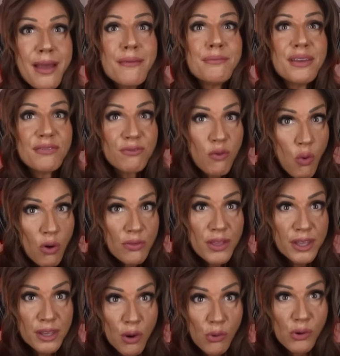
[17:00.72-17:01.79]
before the
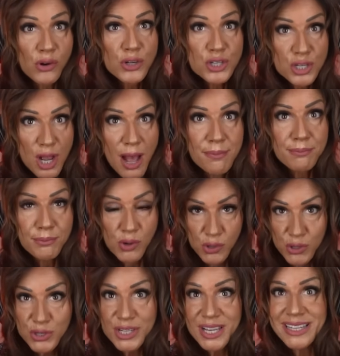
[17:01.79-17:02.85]
yogurt shop
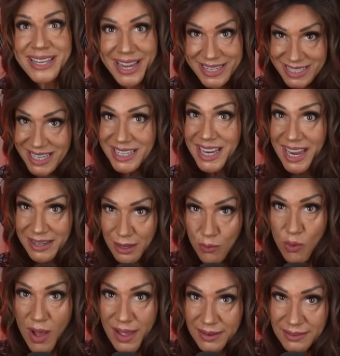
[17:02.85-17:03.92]
murders in
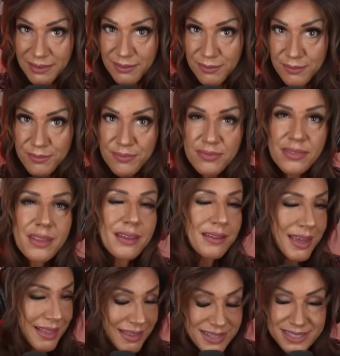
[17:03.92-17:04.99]
1991.
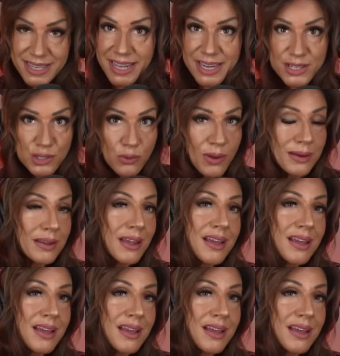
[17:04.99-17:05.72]
Okay, let's get into it.